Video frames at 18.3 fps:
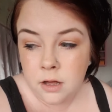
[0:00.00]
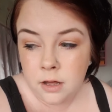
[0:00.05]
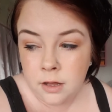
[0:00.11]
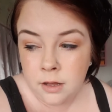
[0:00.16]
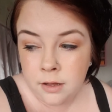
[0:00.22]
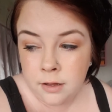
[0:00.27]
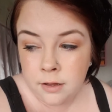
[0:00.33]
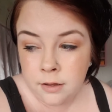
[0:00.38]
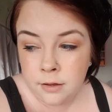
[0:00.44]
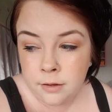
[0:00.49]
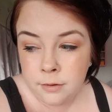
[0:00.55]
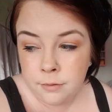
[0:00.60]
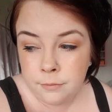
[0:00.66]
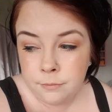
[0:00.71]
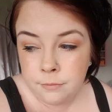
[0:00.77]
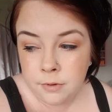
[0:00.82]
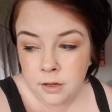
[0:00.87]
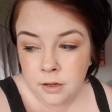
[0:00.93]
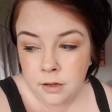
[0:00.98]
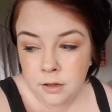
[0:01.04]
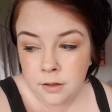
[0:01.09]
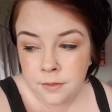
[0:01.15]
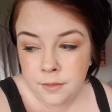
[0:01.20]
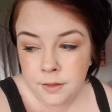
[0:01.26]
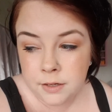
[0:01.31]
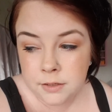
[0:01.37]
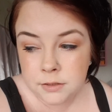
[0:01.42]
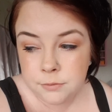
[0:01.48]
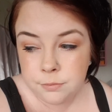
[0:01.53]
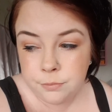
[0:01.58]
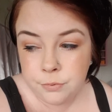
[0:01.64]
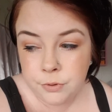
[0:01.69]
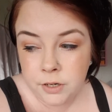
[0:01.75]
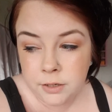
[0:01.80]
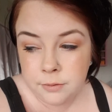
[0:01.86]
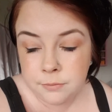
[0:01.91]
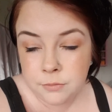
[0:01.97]
Um, and that's
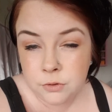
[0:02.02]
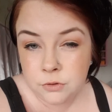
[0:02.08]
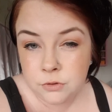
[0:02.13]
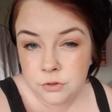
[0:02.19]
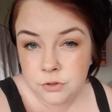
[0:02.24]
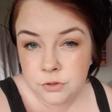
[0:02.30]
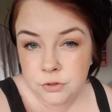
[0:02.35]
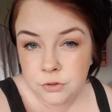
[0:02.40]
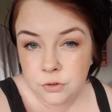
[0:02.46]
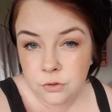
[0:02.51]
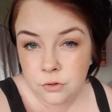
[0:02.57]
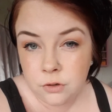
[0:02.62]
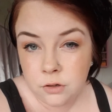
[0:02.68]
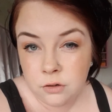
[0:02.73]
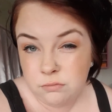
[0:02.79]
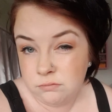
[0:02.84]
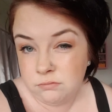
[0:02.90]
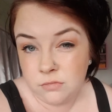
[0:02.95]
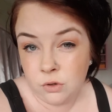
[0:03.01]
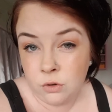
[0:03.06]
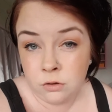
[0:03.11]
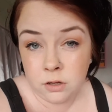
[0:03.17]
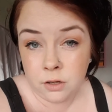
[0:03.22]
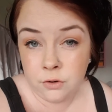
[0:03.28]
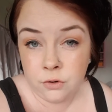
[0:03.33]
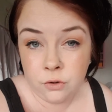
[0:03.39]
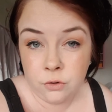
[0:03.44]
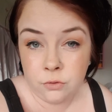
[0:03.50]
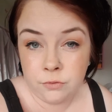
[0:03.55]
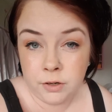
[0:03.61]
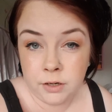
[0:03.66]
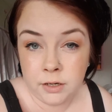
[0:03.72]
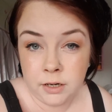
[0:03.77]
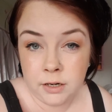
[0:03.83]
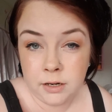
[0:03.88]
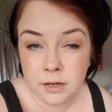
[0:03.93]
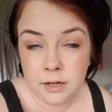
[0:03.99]
pretty much all I know really.